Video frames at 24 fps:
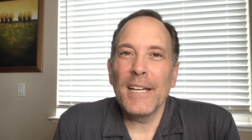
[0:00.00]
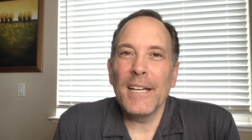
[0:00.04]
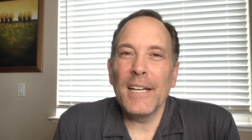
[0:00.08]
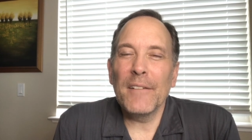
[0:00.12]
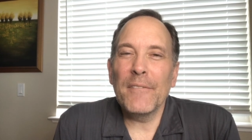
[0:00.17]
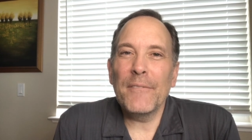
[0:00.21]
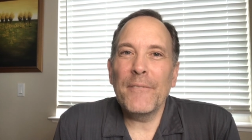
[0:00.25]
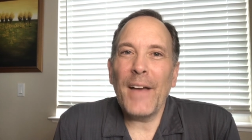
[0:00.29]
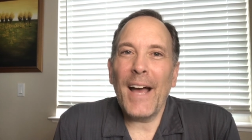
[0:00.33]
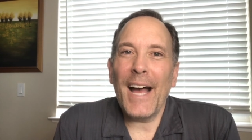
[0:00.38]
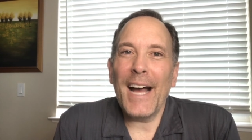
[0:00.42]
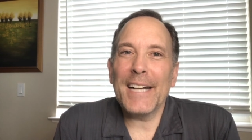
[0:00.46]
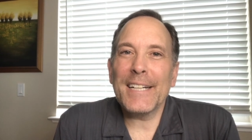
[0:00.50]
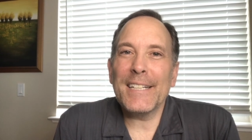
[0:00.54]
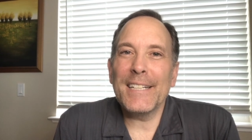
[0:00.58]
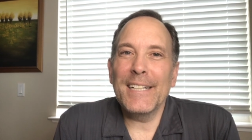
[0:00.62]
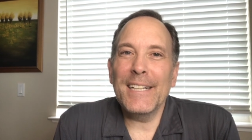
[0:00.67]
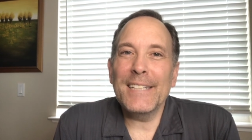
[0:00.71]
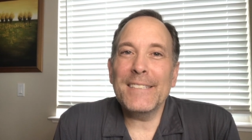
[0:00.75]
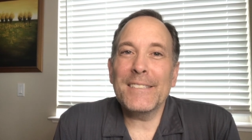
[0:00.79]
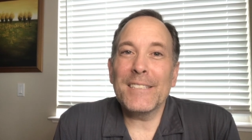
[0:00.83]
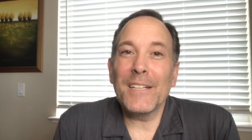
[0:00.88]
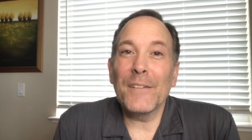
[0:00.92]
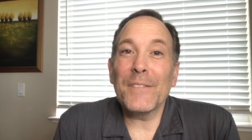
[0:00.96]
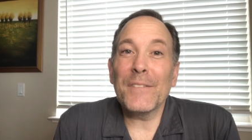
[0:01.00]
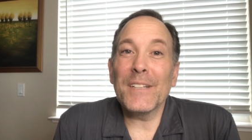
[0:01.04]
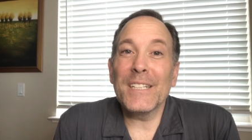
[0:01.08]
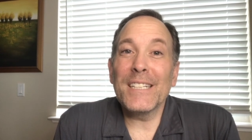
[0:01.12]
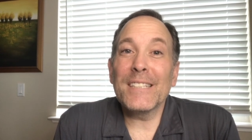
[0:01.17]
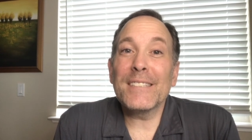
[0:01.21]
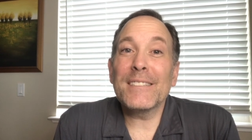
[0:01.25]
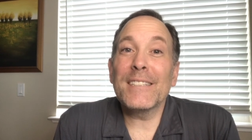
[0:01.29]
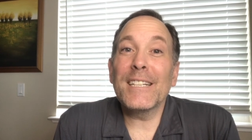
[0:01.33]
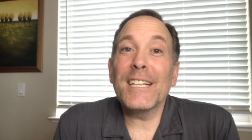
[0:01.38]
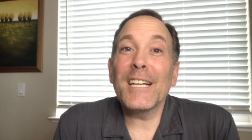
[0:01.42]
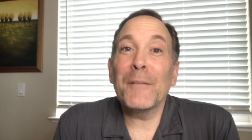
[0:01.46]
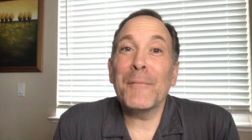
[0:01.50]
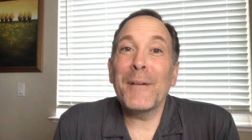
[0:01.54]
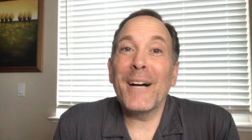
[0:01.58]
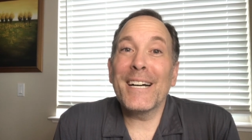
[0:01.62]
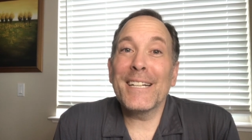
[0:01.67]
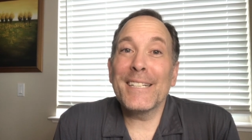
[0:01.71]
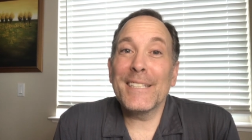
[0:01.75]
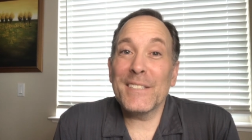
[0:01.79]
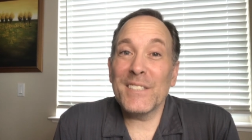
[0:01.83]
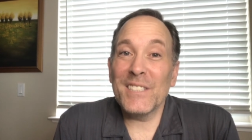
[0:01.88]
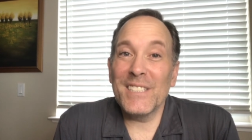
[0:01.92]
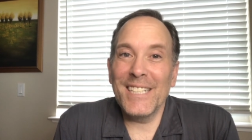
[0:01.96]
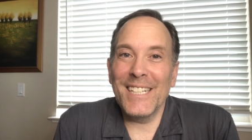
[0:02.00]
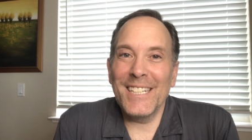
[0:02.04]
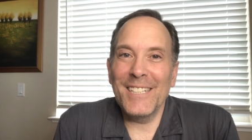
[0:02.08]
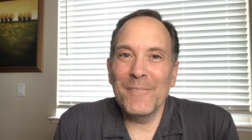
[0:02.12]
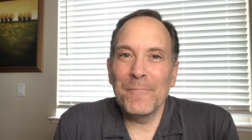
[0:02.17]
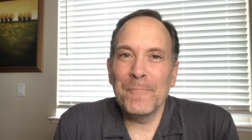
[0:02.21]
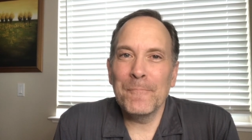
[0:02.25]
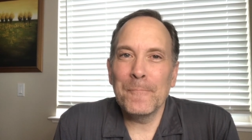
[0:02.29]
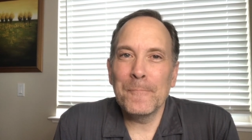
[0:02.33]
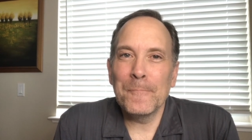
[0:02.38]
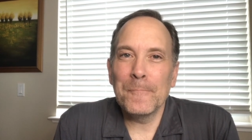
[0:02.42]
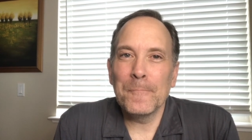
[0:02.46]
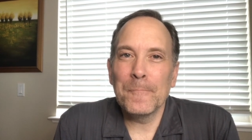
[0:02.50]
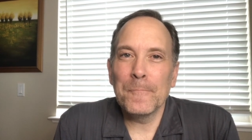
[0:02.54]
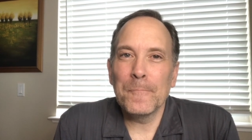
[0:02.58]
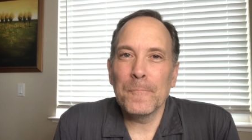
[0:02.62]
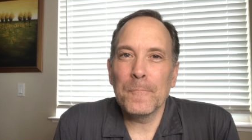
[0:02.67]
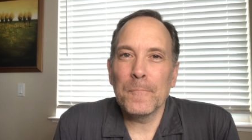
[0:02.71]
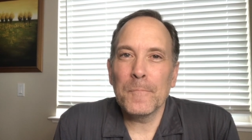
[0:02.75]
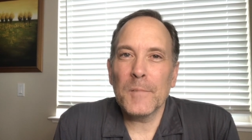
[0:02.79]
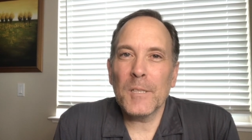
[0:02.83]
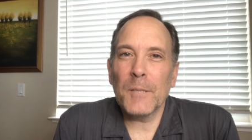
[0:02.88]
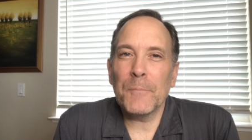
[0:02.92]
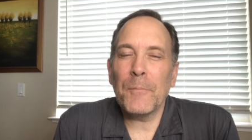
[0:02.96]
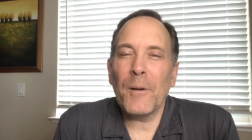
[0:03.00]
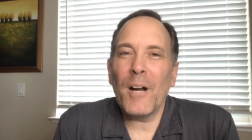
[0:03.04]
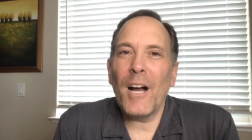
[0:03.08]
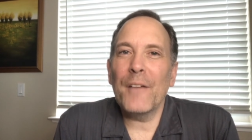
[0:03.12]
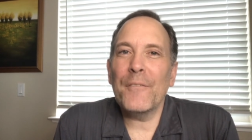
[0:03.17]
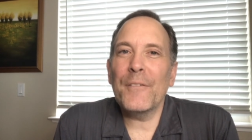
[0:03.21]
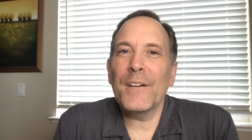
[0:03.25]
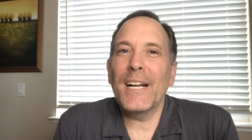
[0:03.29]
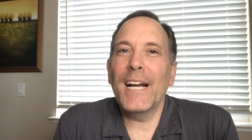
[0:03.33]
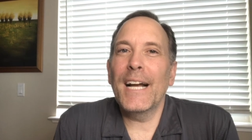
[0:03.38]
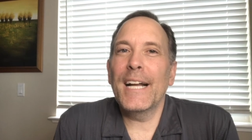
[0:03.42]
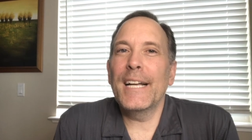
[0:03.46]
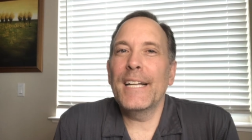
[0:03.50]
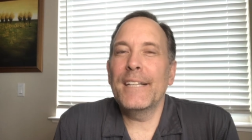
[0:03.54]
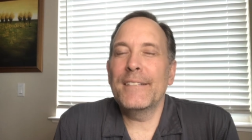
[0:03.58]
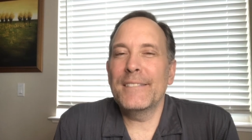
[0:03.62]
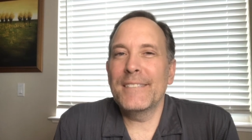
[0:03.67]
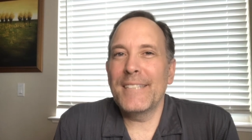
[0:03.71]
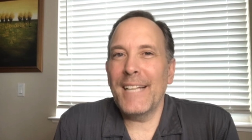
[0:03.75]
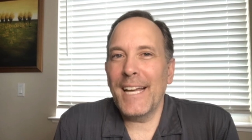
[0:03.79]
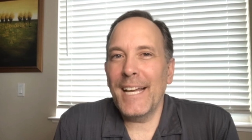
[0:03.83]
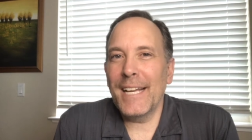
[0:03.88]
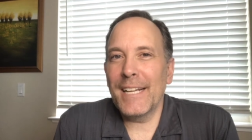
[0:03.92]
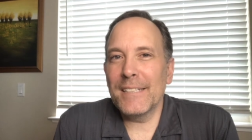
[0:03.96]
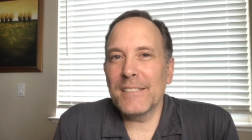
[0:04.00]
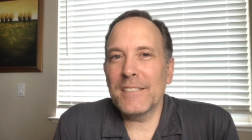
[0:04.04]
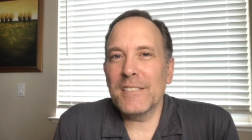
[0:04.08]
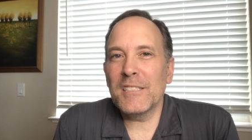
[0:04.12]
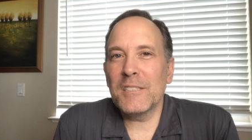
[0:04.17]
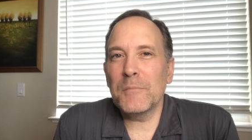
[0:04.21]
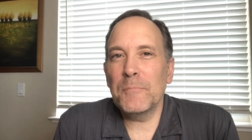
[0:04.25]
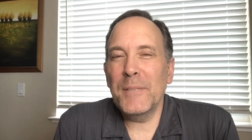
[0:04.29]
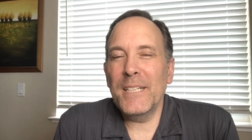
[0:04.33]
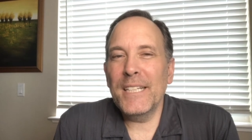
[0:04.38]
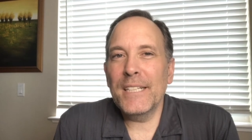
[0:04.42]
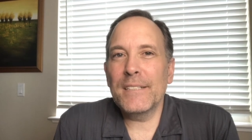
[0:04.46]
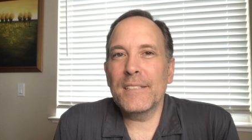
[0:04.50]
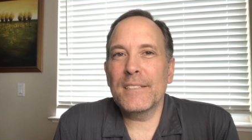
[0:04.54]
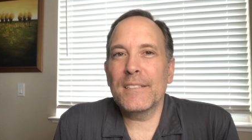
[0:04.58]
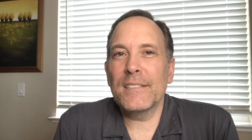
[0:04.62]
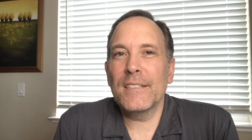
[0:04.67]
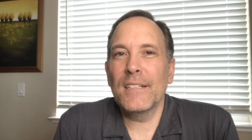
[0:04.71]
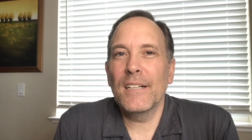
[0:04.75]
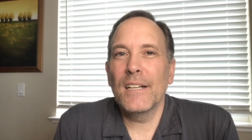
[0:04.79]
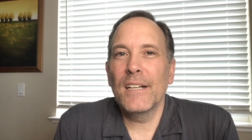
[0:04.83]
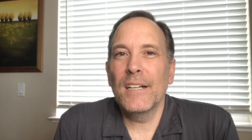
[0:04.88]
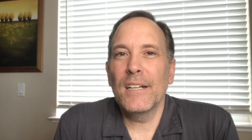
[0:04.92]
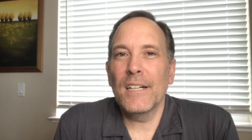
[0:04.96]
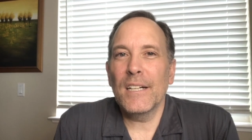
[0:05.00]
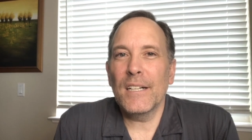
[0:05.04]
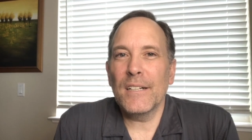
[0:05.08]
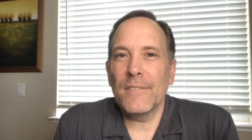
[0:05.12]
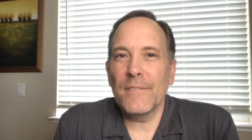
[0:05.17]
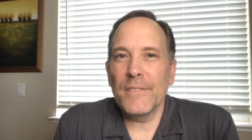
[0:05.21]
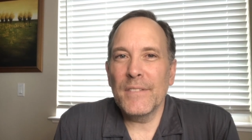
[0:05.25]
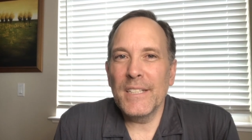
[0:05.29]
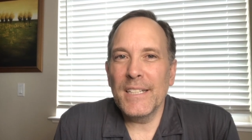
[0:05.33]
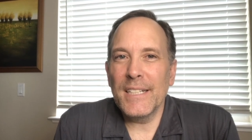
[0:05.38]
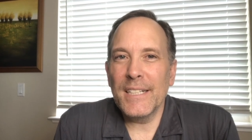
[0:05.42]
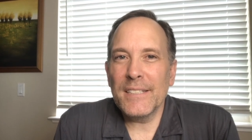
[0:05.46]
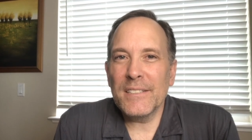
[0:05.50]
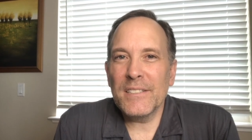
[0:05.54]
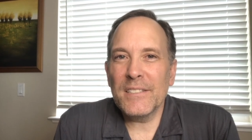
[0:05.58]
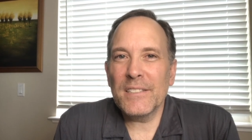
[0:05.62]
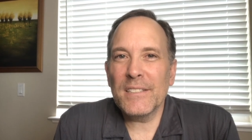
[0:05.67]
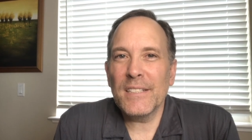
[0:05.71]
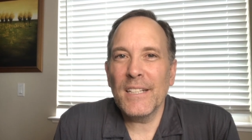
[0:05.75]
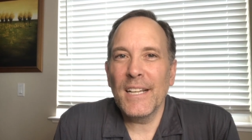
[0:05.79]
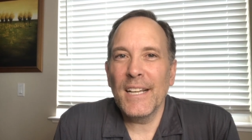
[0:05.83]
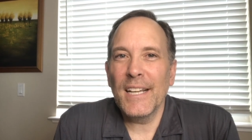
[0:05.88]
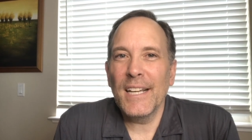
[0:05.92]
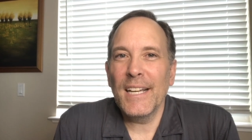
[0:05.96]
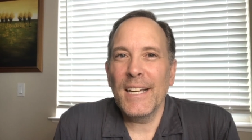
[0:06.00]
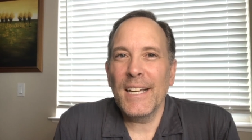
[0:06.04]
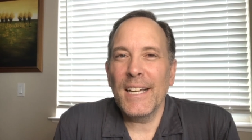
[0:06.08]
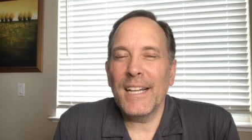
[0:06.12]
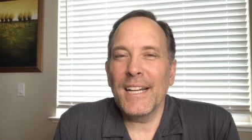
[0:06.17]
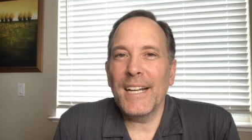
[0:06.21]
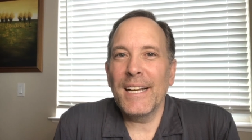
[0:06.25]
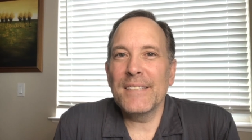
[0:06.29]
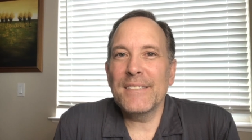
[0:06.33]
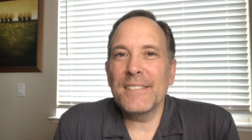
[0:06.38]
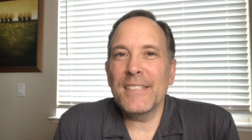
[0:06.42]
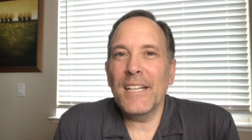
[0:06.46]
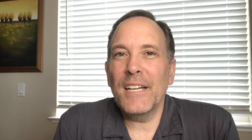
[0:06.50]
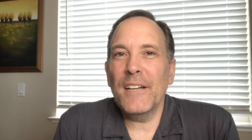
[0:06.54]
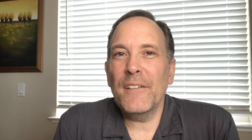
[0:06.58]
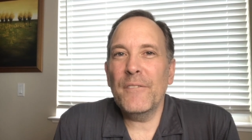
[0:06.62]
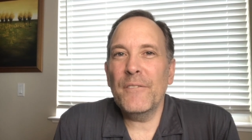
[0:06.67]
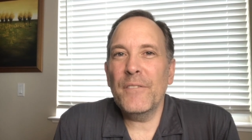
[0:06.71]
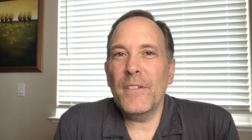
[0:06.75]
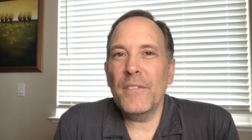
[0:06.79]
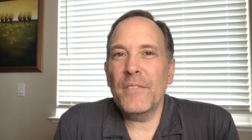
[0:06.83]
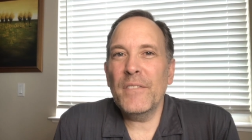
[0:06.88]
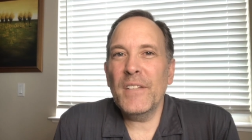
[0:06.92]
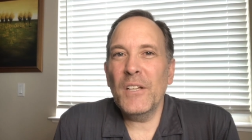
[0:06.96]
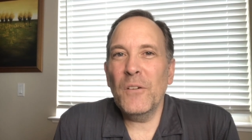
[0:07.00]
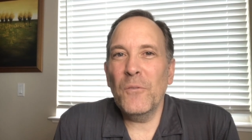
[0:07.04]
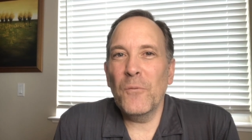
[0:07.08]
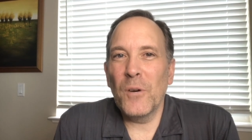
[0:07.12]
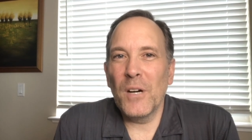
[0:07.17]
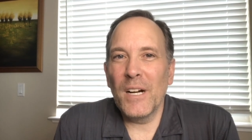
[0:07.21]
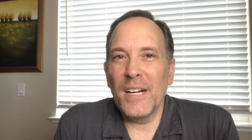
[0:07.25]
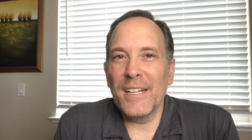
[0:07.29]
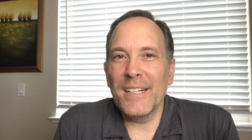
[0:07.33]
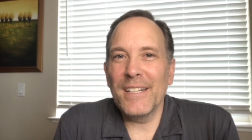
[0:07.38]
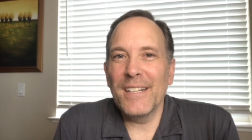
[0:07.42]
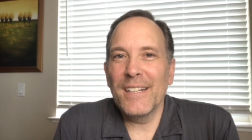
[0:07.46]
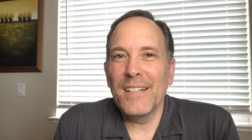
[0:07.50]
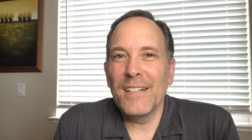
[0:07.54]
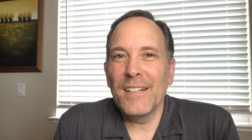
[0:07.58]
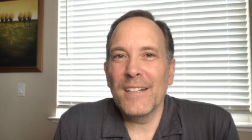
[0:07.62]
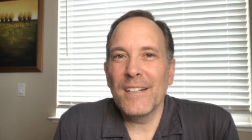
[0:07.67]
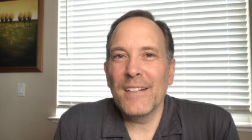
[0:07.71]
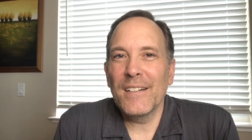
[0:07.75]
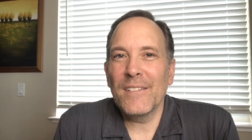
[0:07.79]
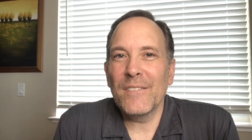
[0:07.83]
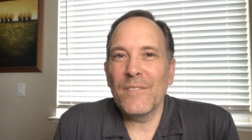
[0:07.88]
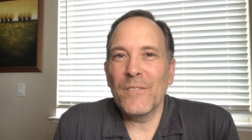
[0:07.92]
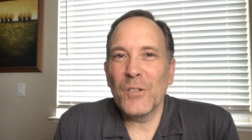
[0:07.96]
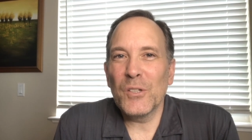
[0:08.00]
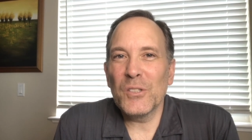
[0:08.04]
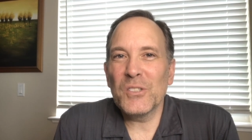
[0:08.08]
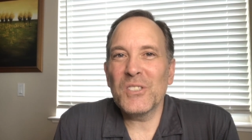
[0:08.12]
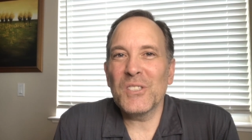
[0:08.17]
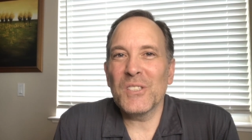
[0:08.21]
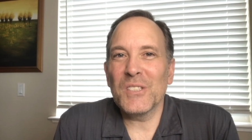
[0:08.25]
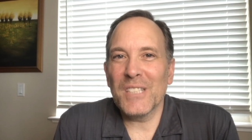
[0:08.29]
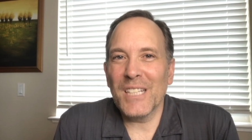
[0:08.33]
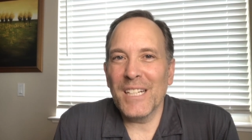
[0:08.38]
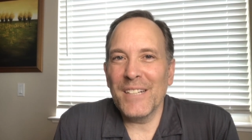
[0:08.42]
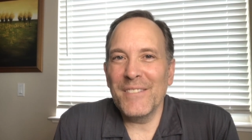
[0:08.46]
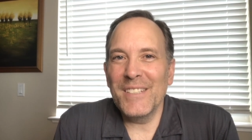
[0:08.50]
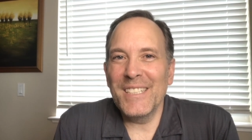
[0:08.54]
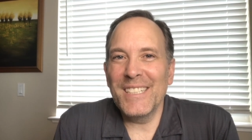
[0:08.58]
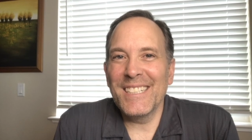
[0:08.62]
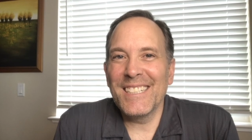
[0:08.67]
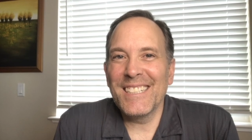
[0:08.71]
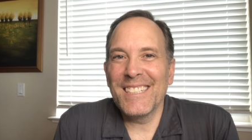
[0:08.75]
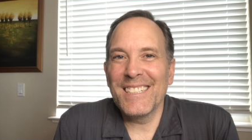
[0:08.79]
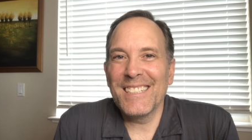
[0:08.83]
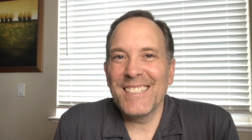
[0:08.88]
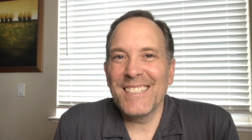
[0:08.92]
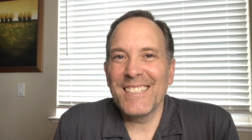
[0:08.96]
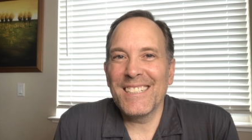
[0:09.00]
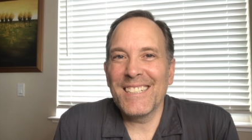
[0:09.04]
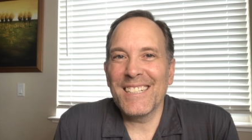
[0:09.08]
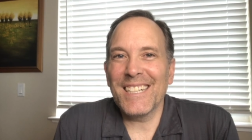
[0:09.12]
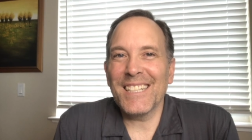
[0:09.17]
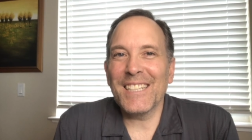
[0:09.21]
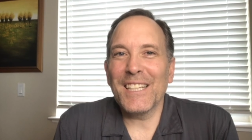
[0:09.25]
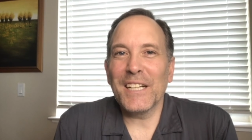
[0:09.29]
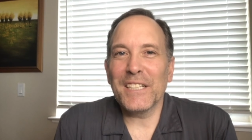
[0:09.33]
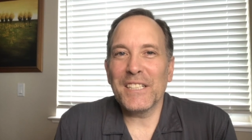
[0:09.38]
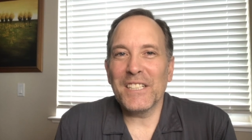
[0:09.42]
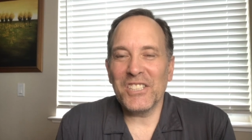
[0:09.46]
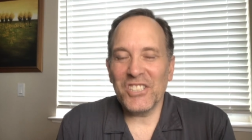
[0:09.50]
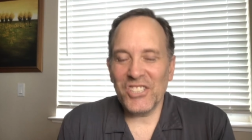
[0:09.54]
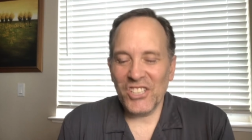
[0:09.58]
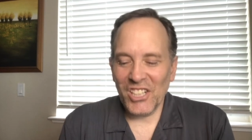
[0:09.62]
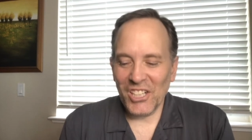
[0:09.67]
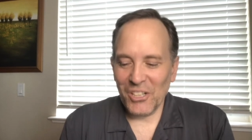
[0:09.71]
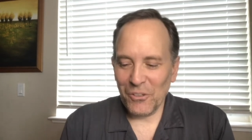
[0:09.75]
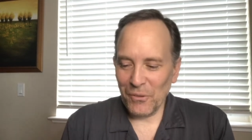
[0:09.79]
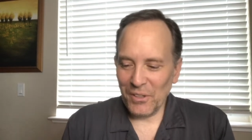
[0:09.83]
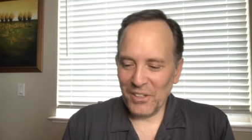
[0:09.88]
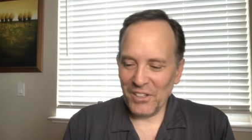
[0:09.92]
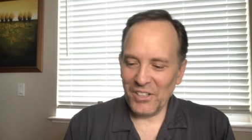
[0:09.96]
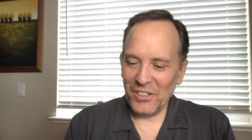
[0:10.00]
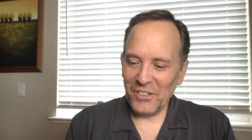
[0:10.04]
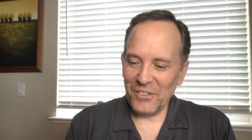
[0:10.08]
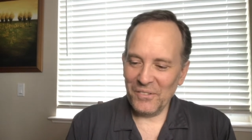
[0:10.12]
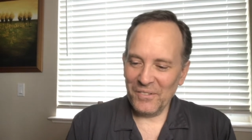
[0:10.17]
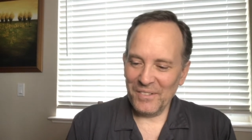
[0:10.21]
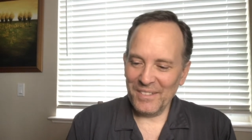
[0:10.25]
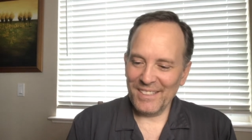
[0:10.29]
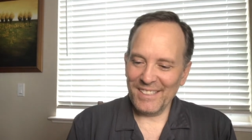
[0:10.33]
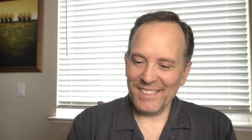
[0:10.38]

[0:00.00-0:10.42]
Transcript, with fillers: In fact, it's something to sing about, isn't it? The prophet Isaiah speaks of this in Isaiah 51, verse 11. I'd like to share it with you.